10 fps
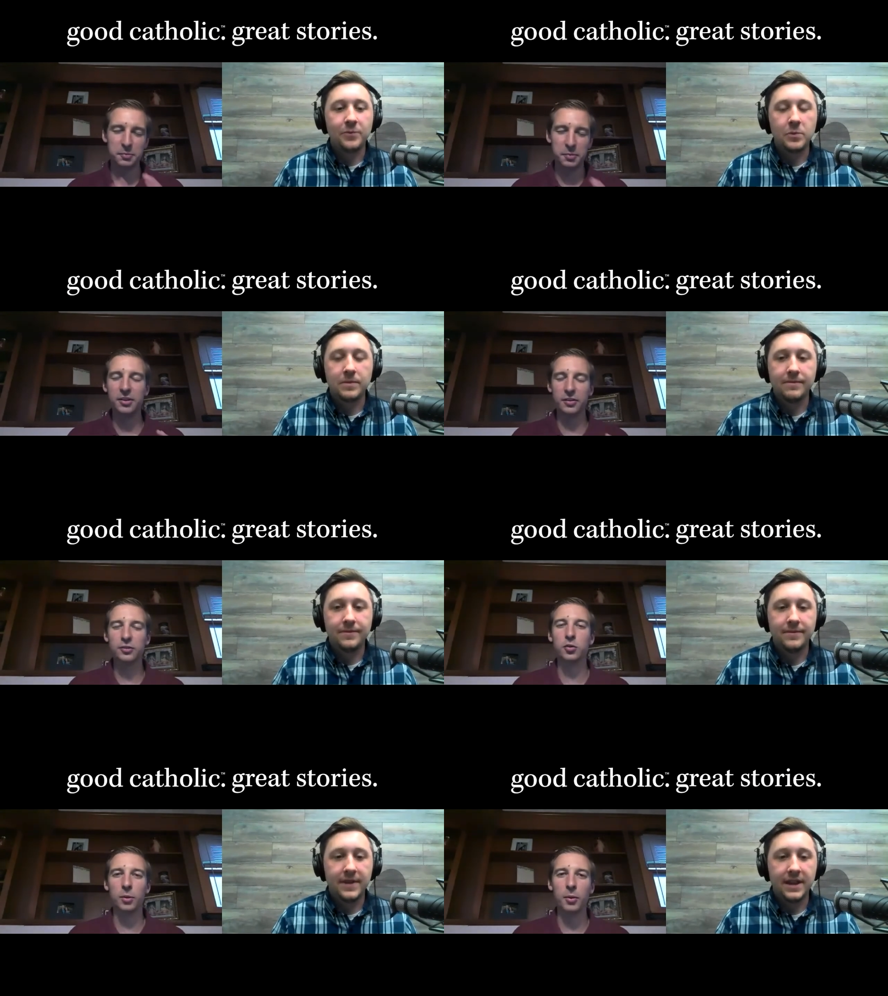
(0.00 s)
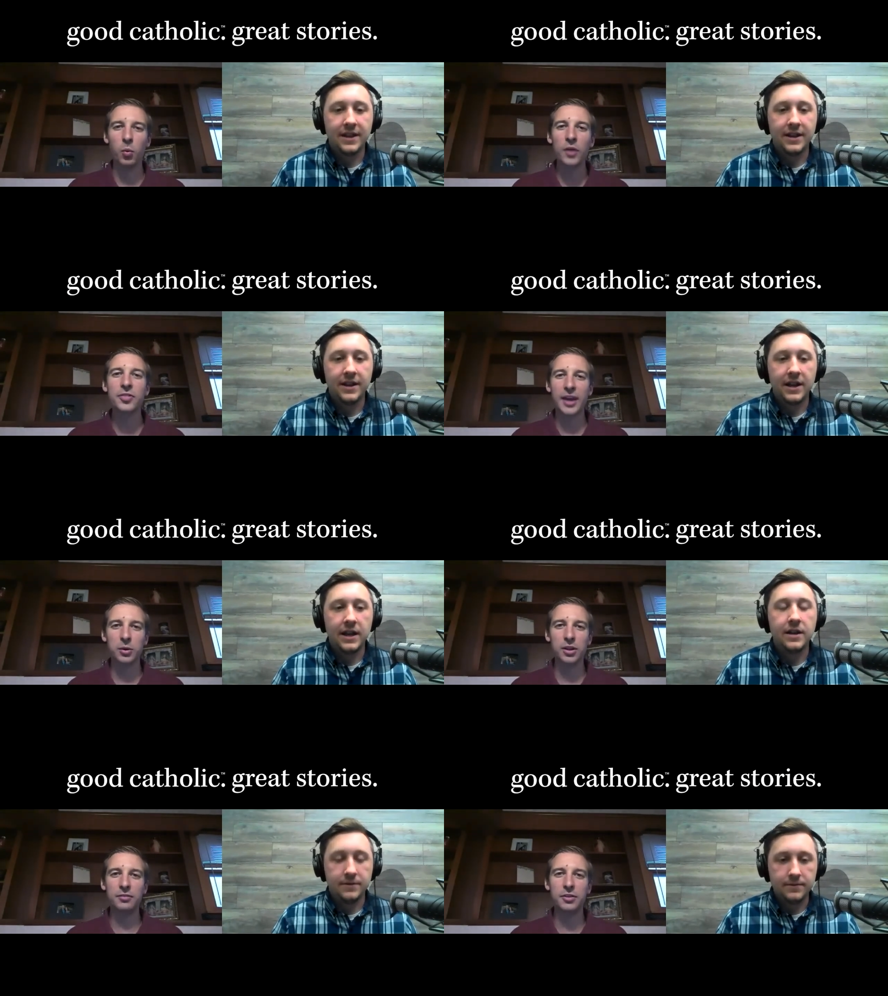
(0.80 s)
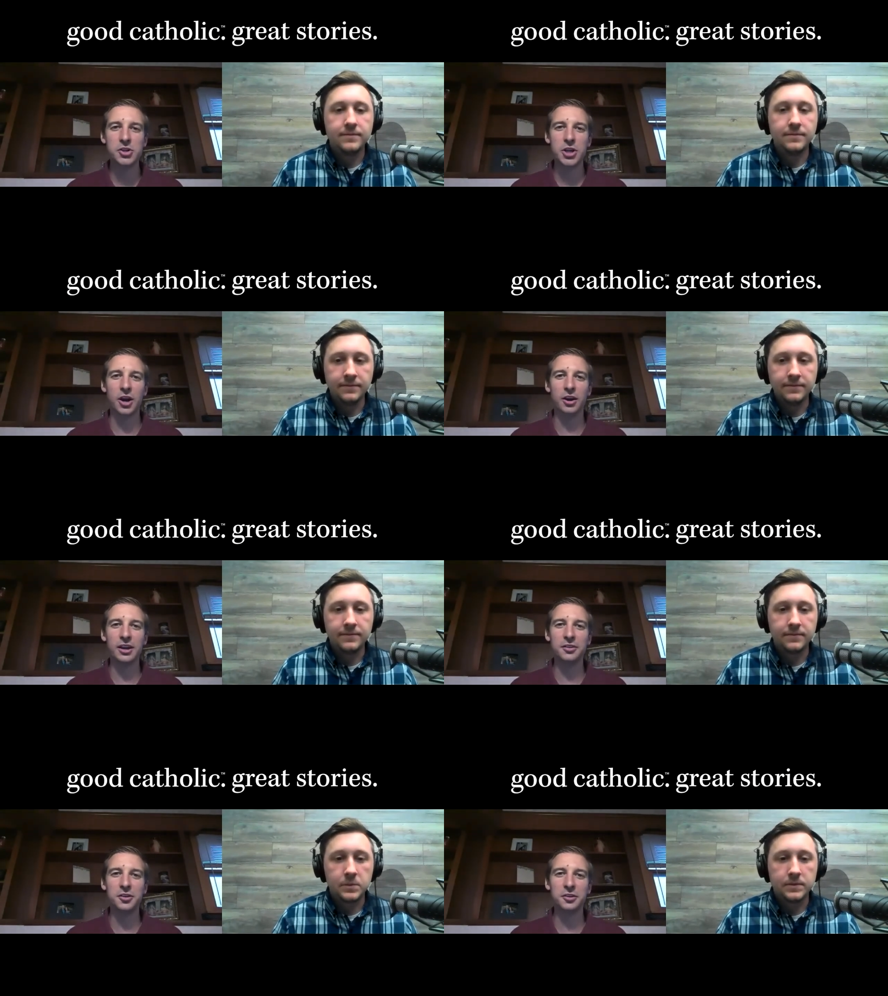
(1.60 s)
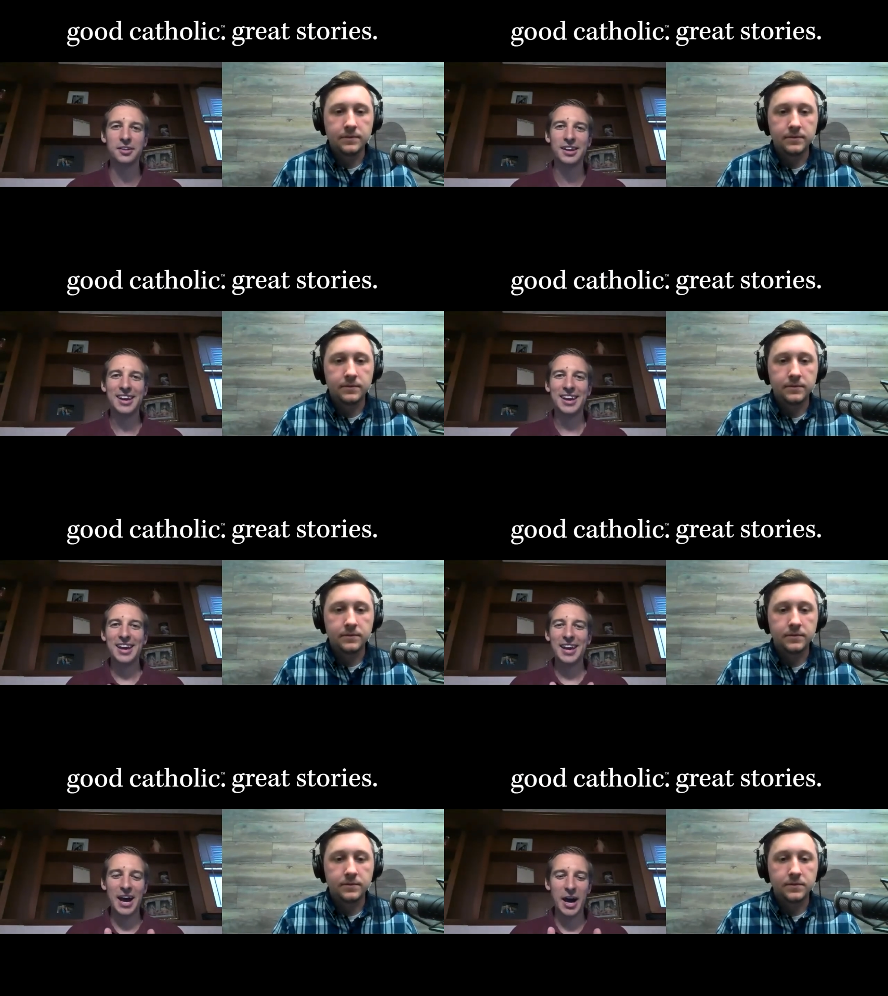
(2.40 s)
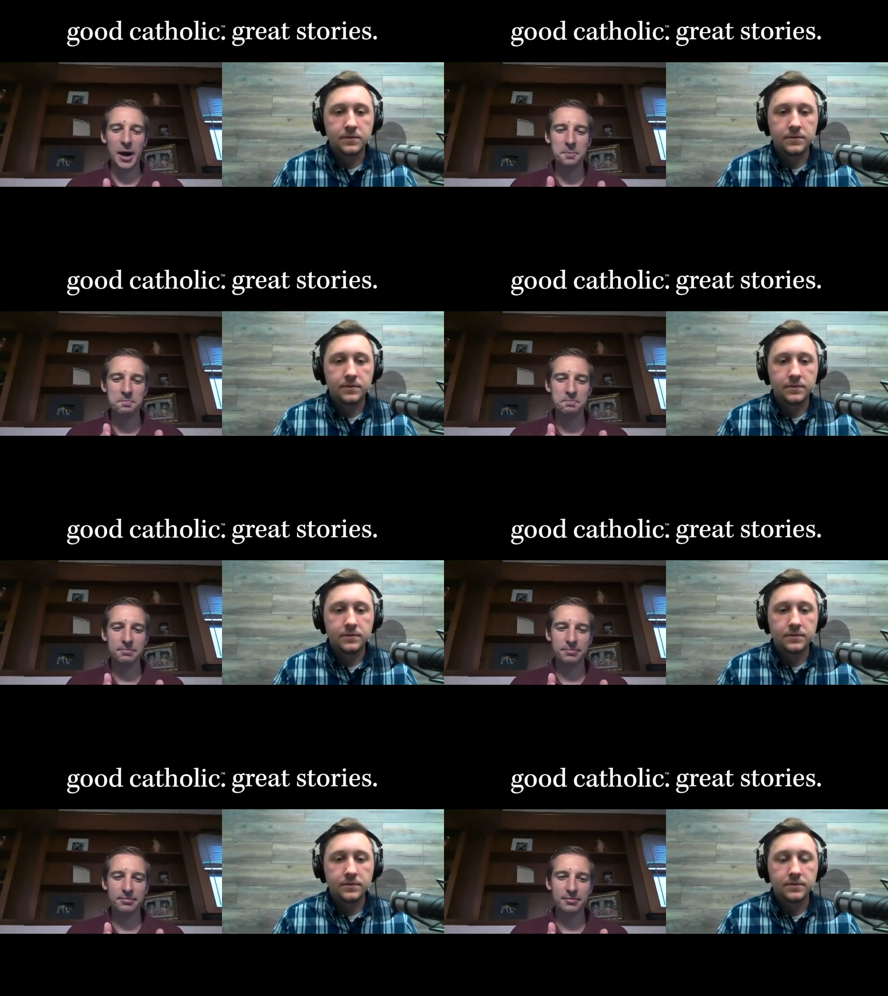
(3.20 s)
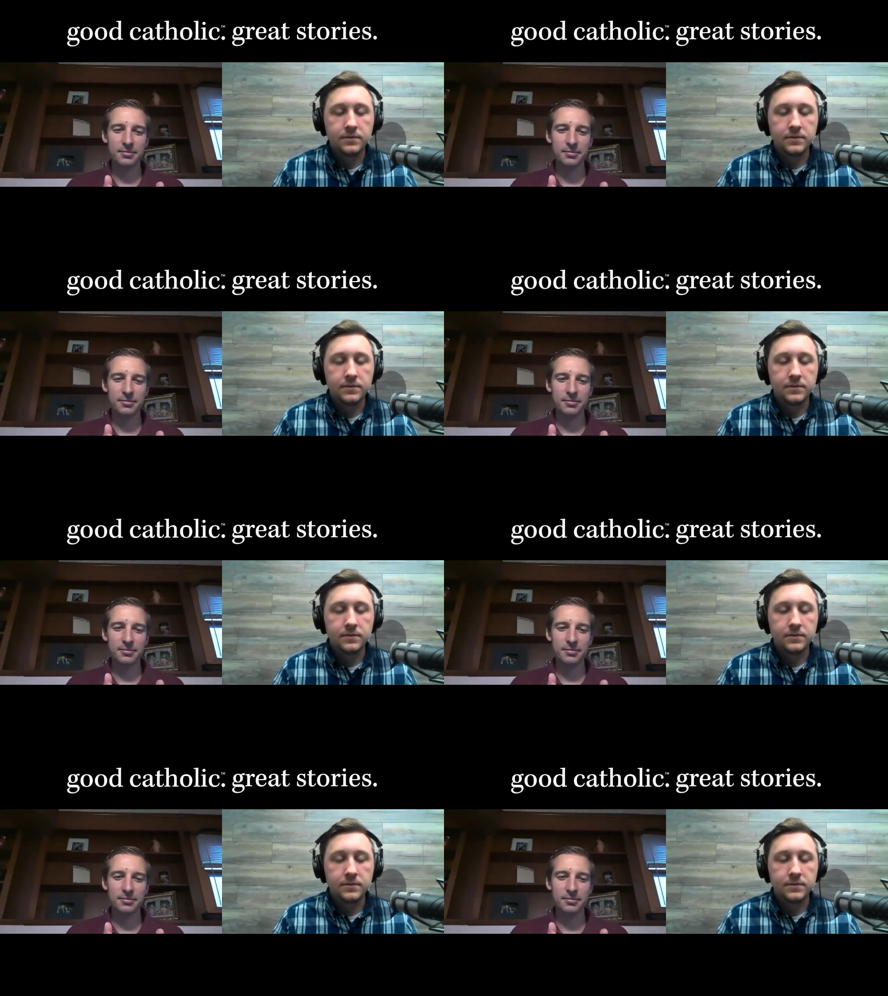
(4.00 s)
Speaker 1: a specific story, but one thing I would love to mm-hmm. share is just, um,